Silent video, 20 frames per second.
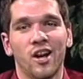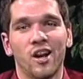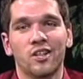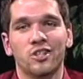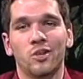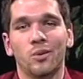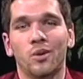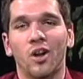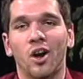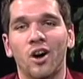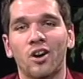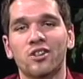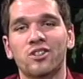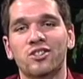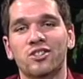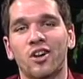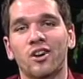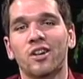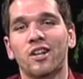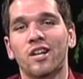to an
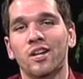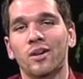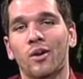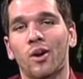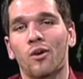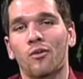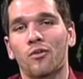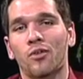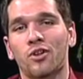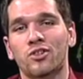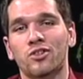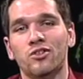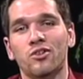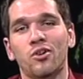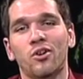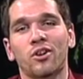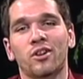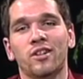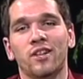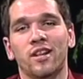unsung hero for this New
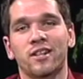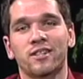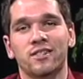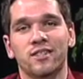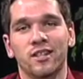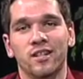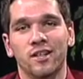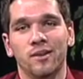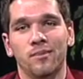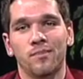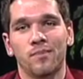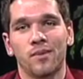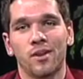York Knicks team.